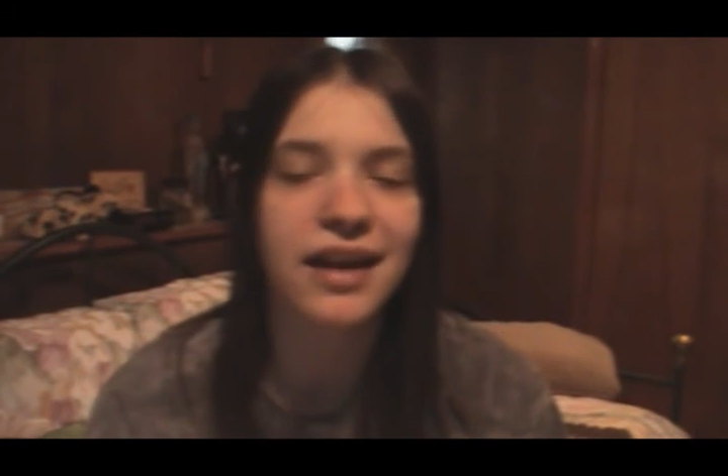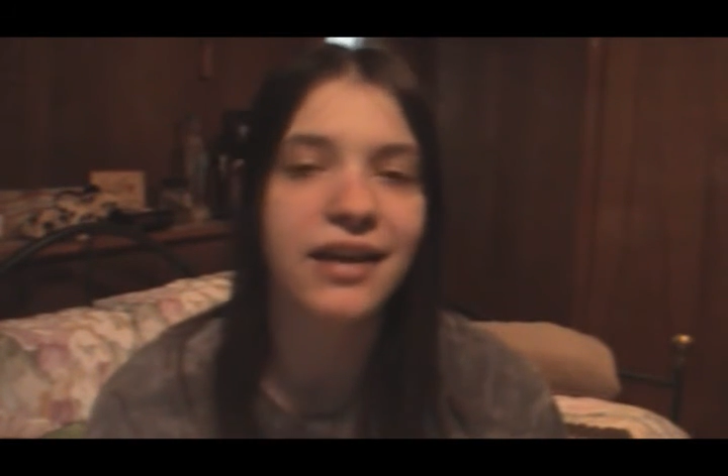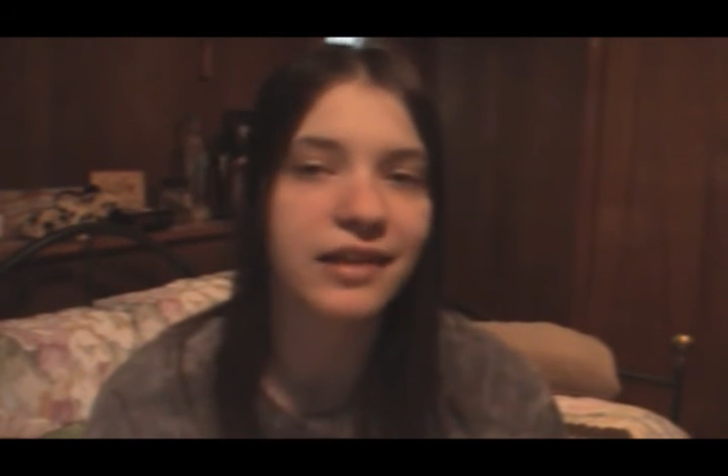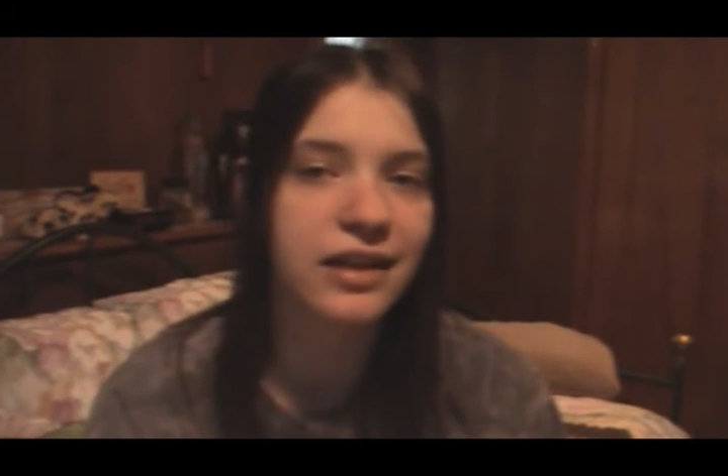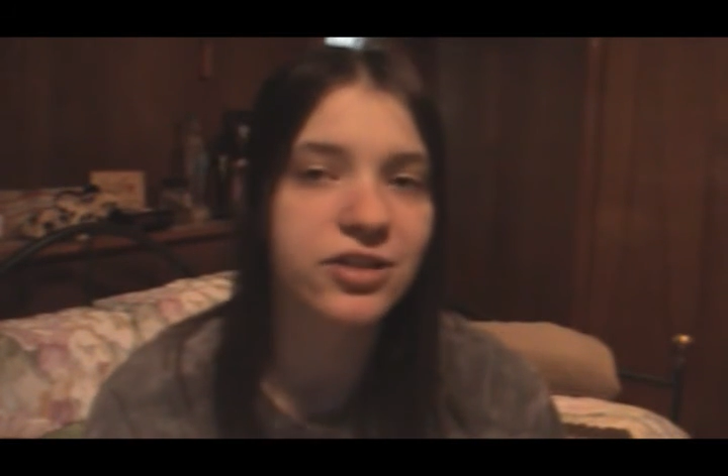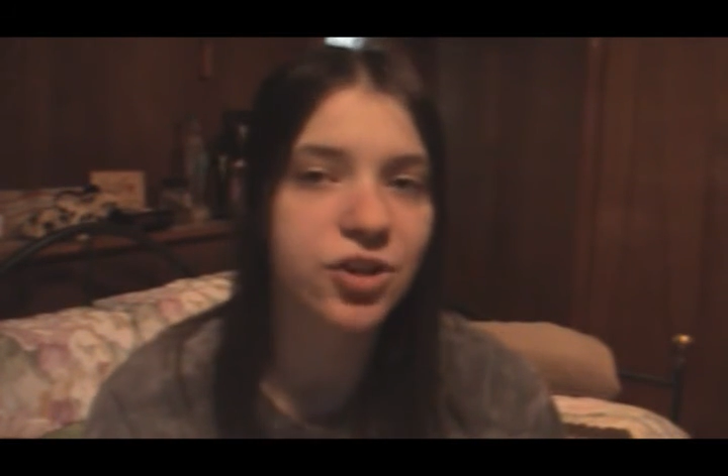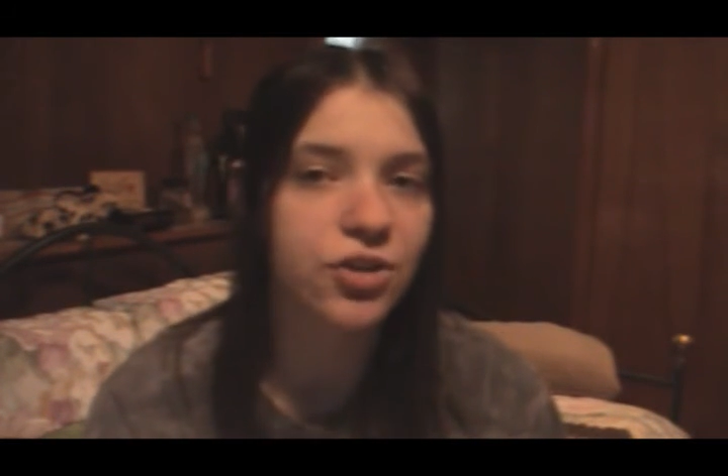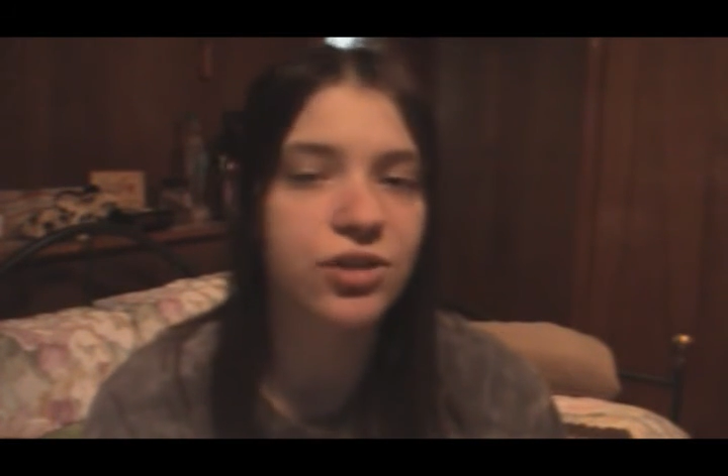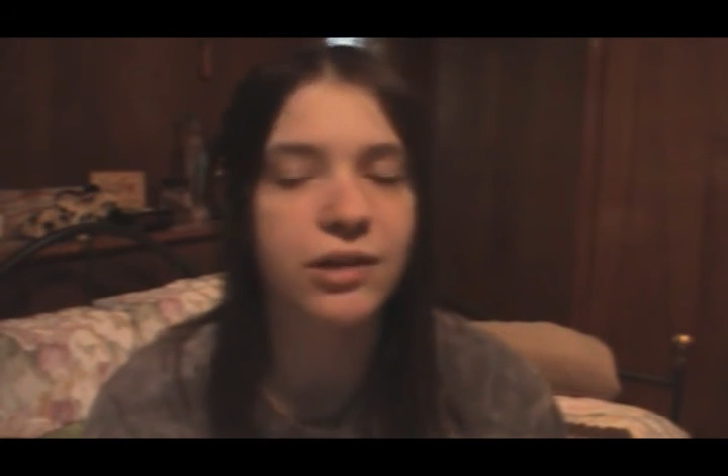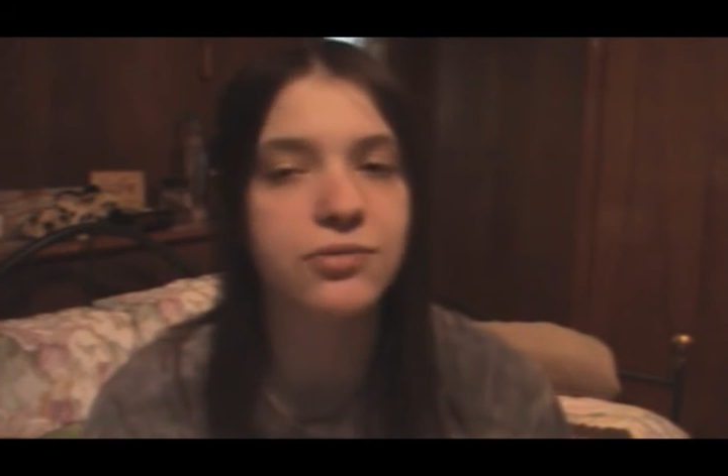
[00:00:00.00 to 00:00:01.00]
and I think
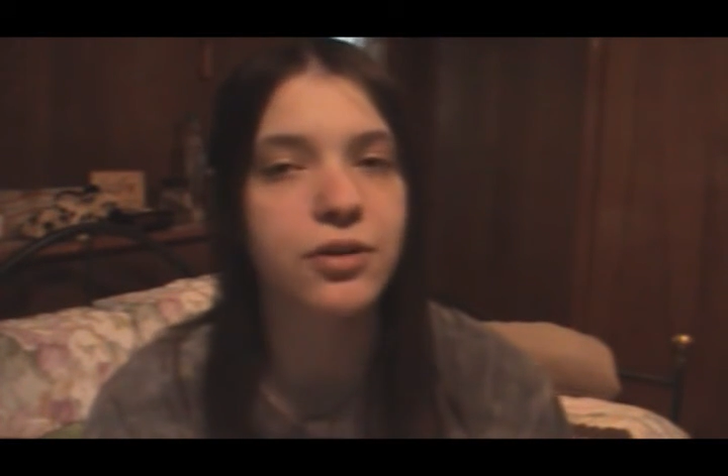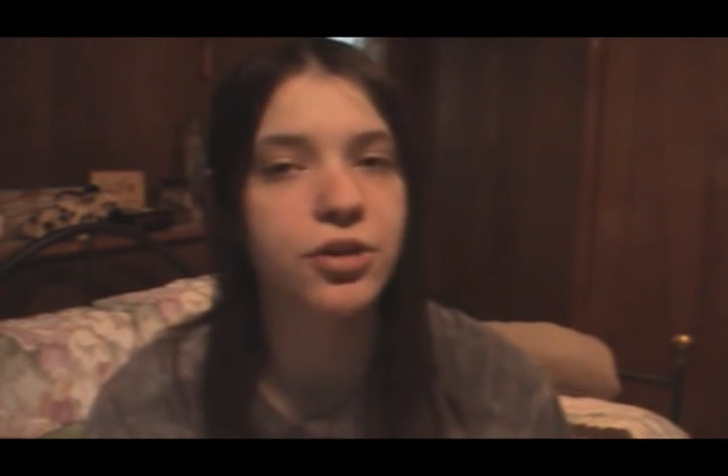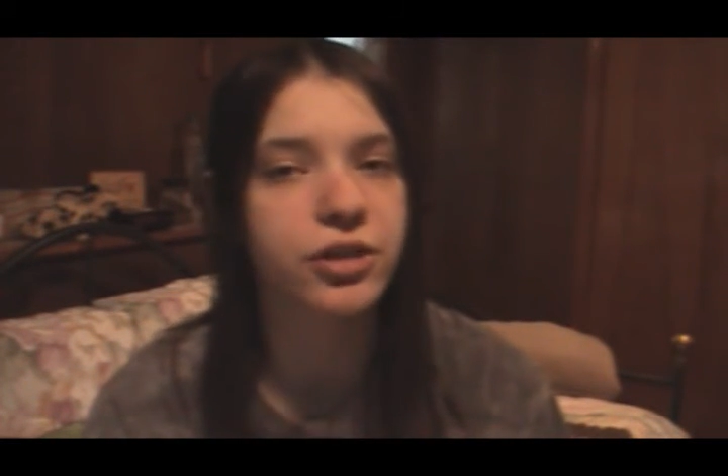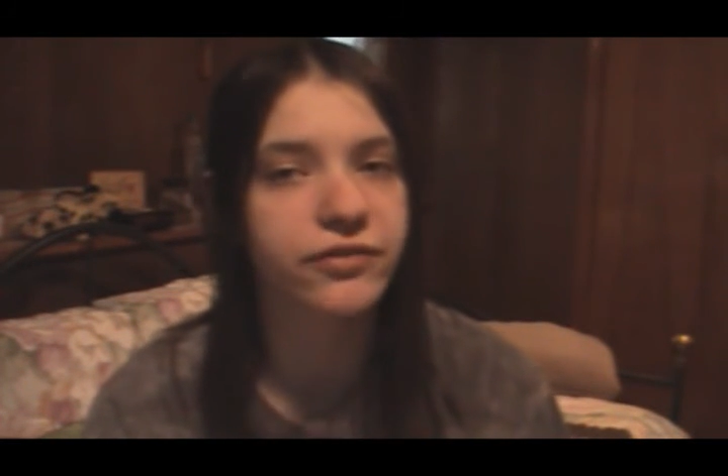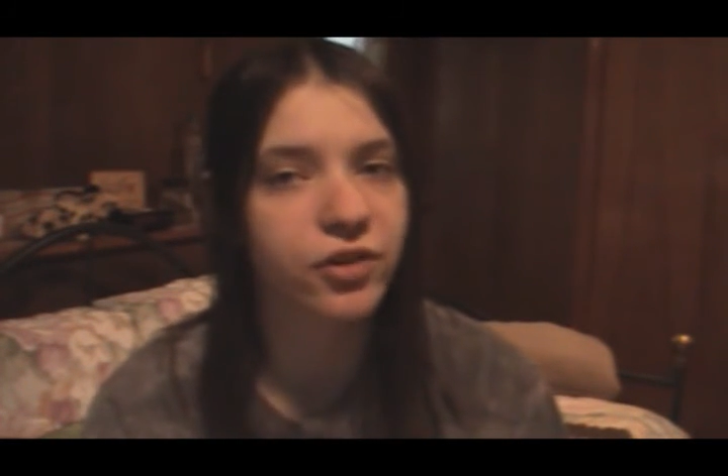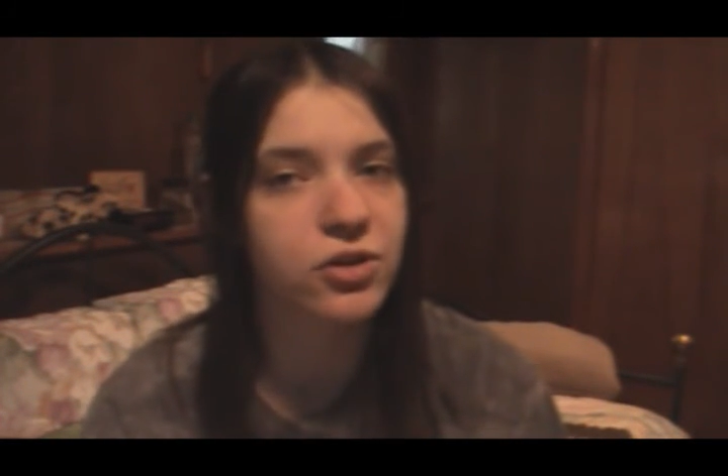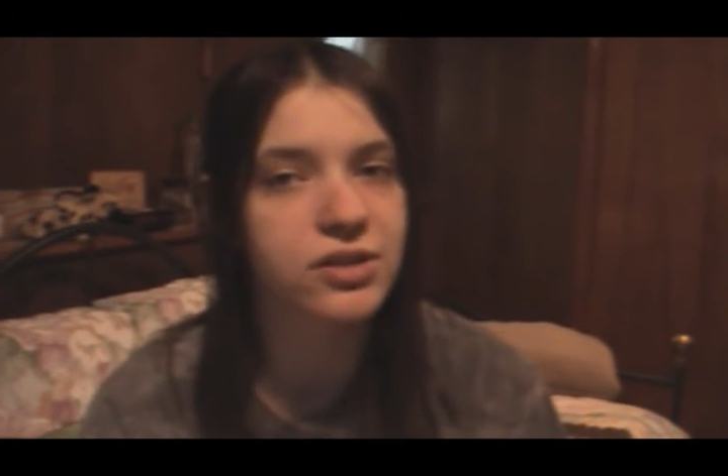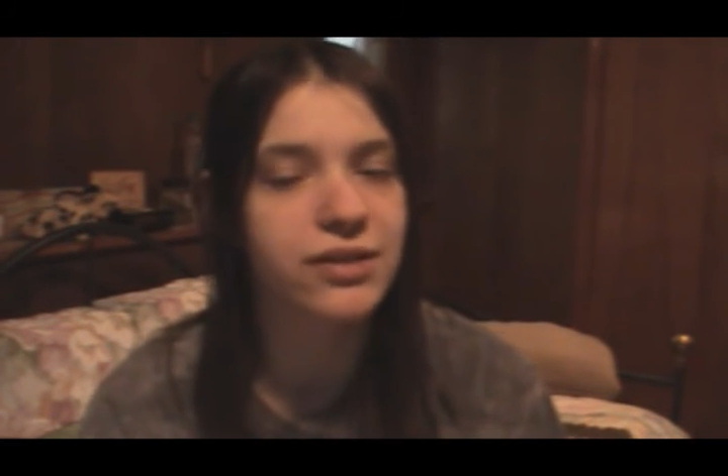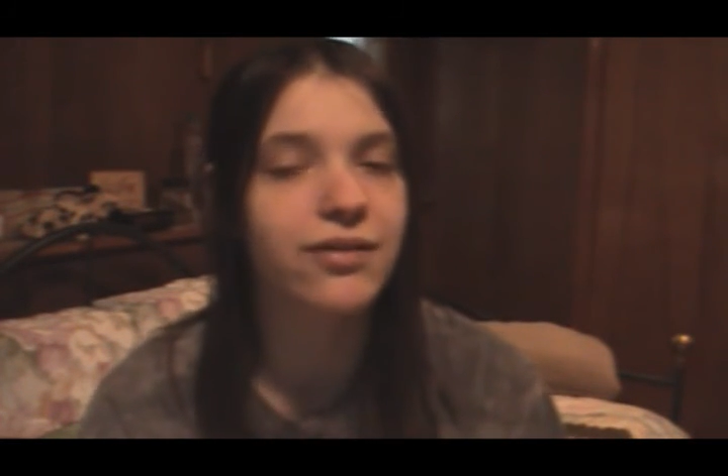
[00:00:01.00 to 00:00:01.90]
Star Trek was one of those first